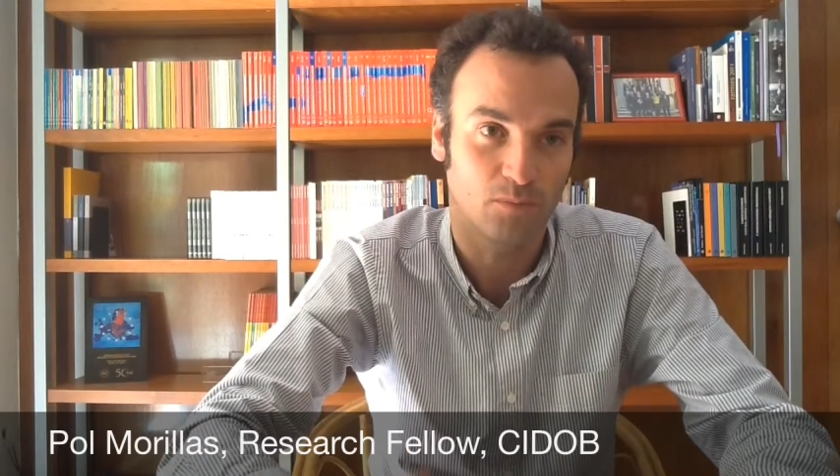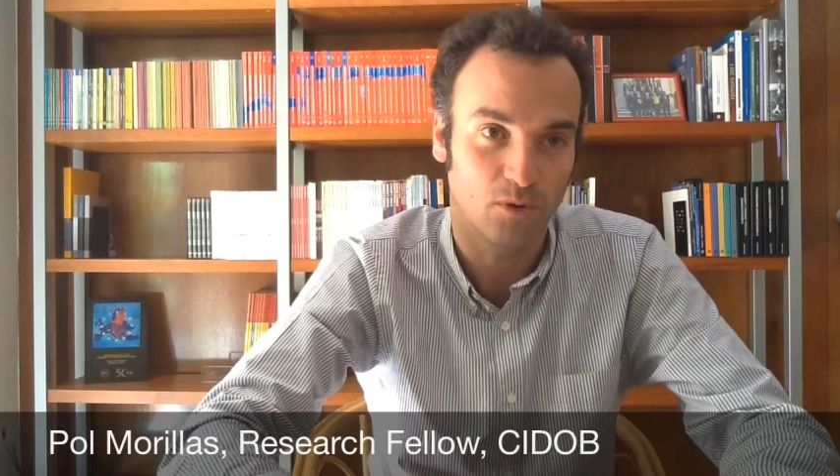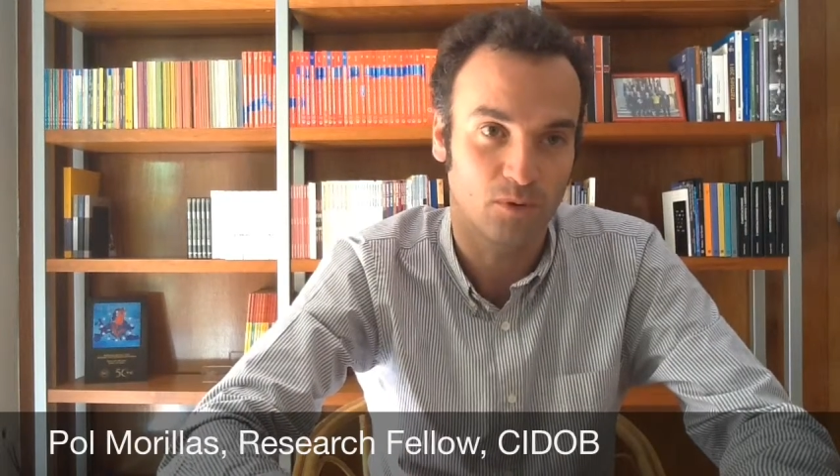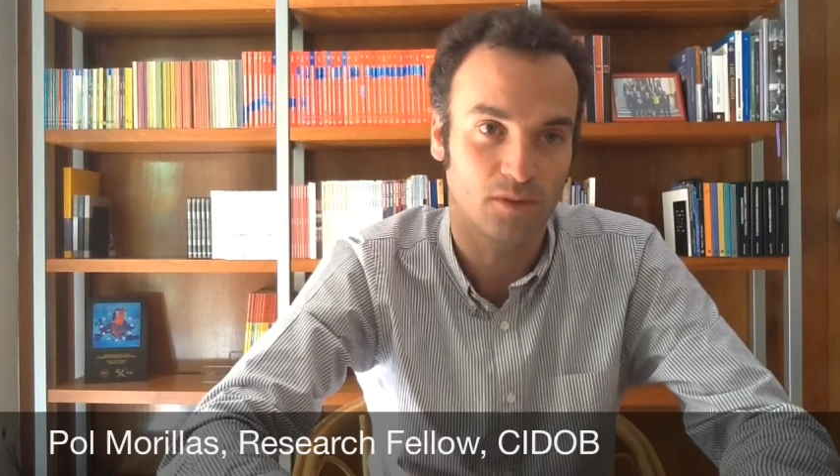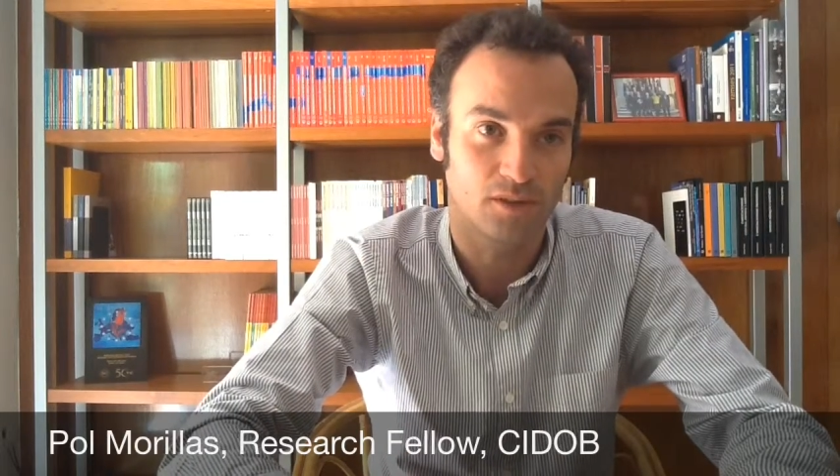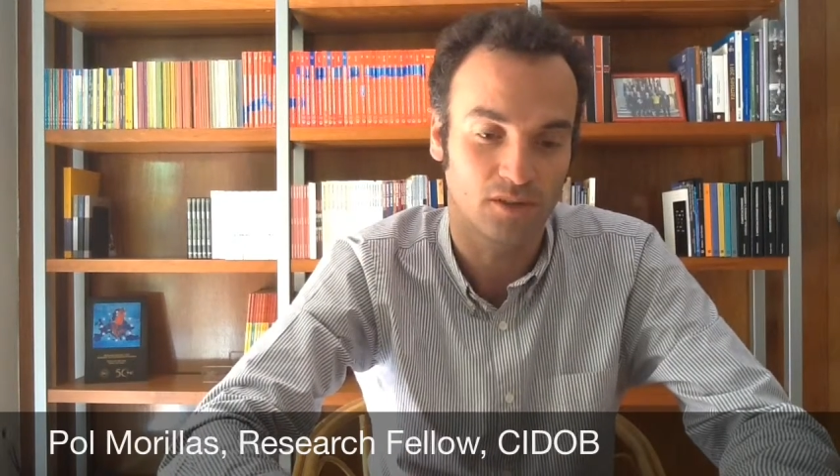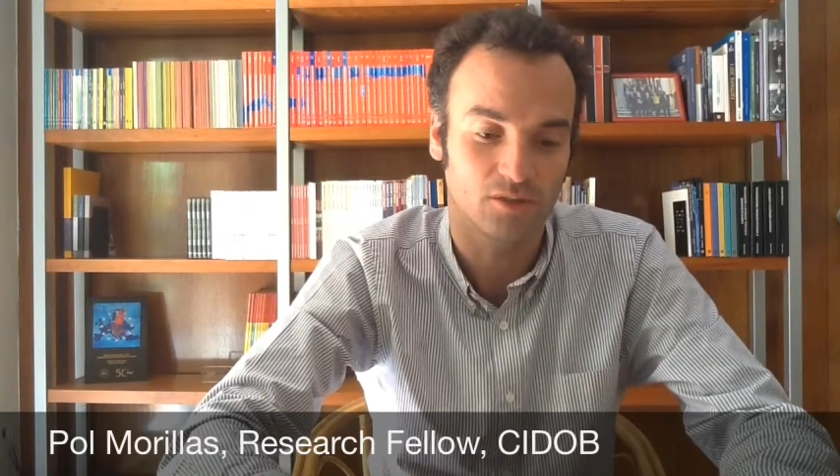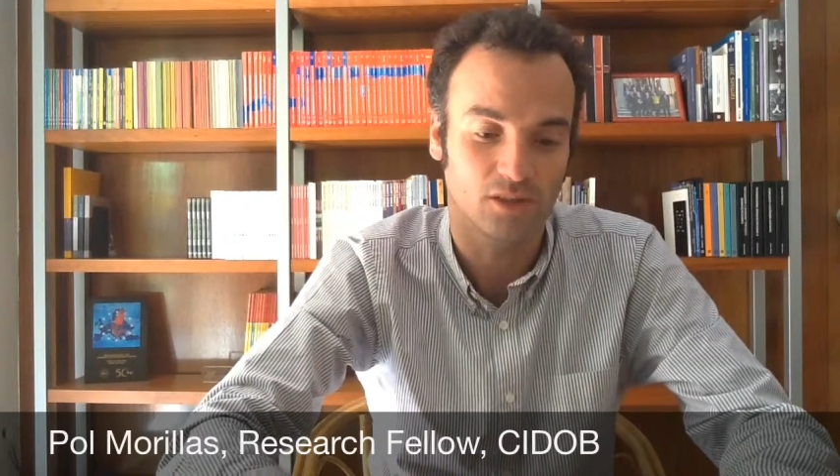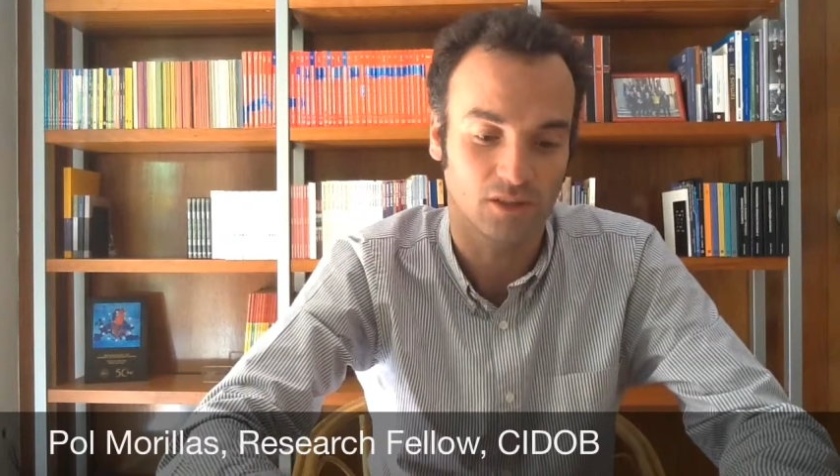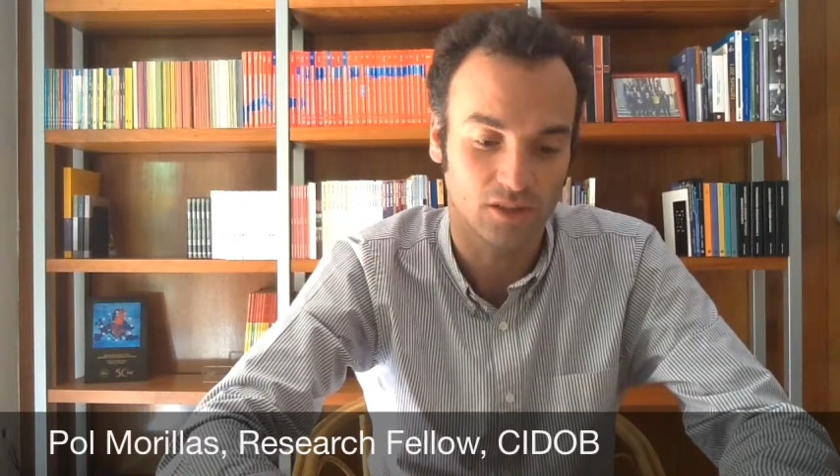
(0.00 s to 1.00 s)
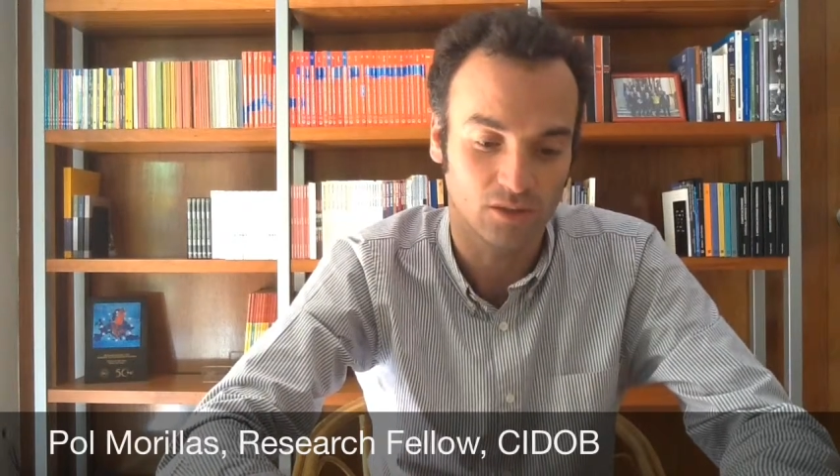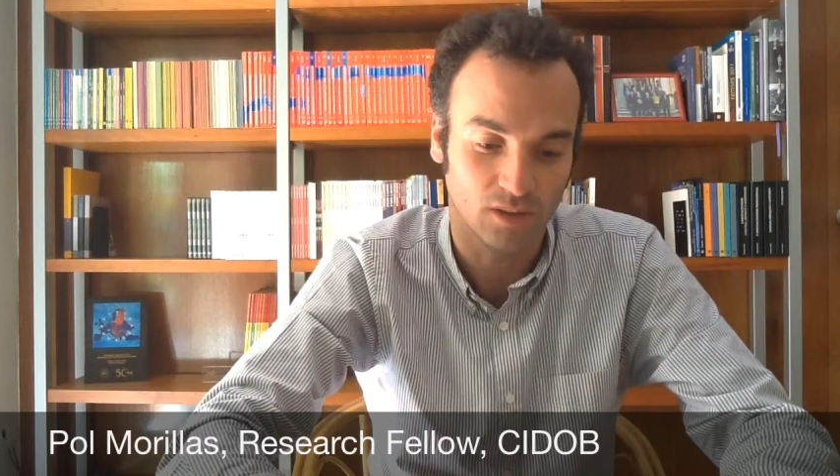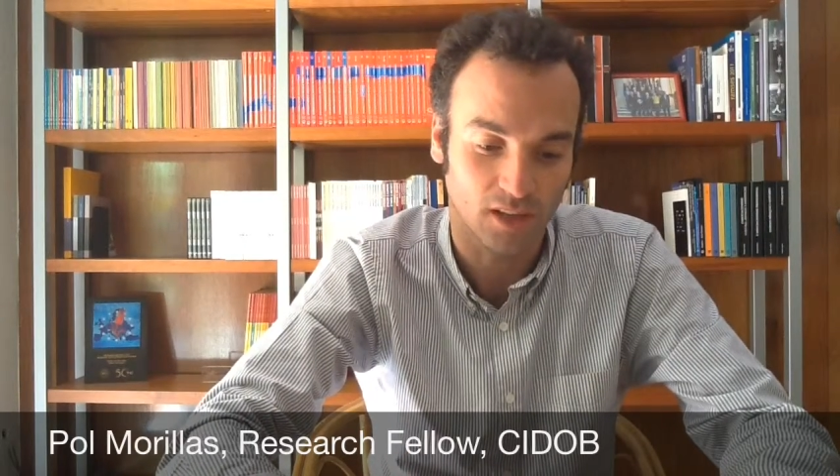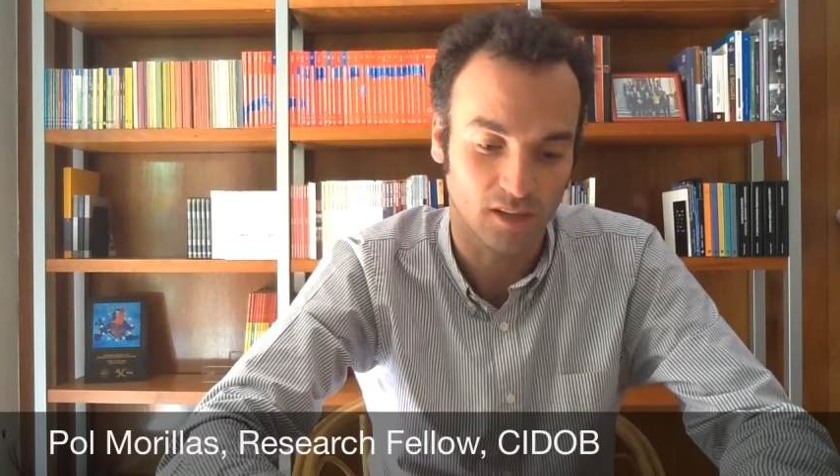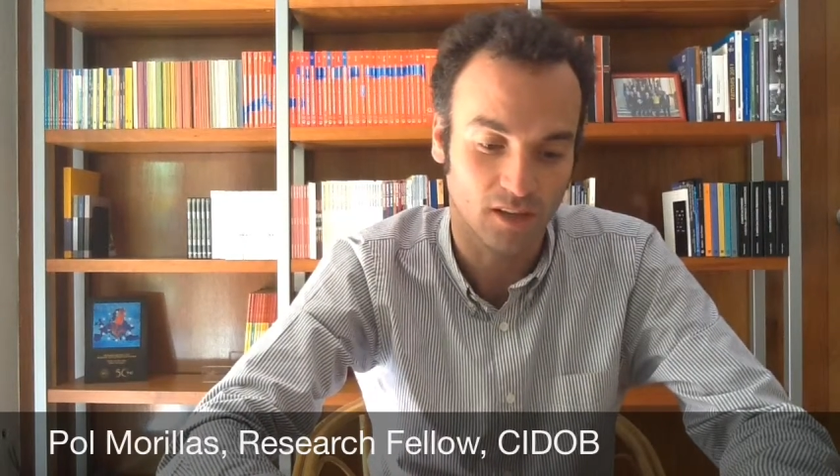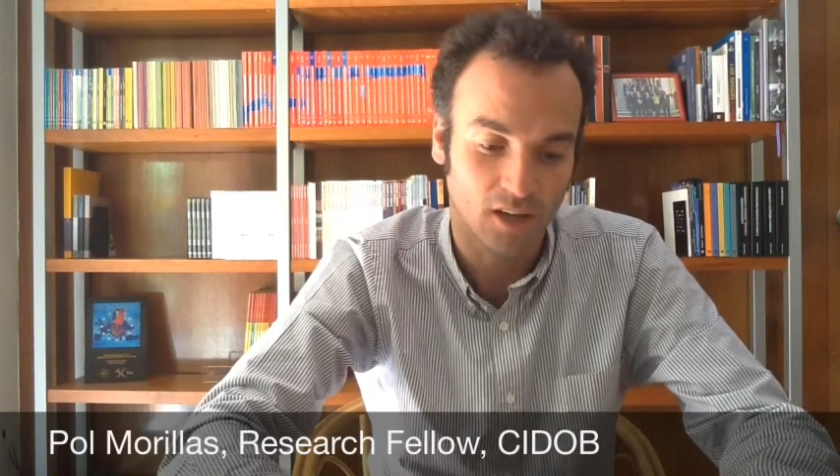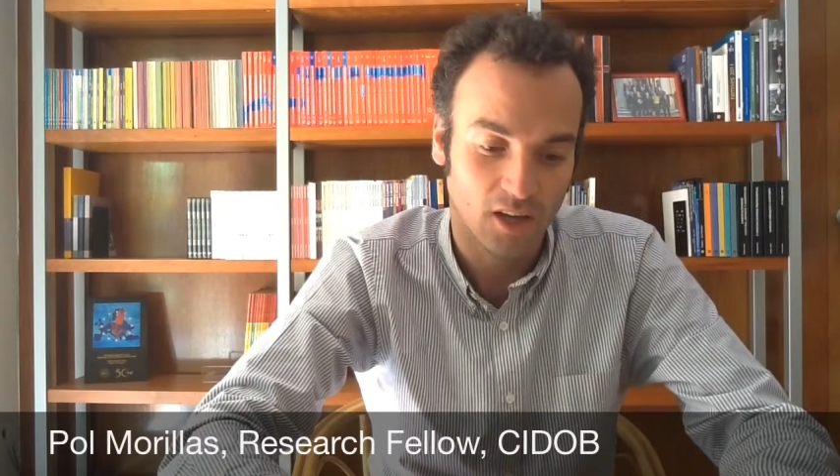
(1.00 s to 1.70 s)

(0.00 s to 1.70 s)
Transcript: both the EU and the UK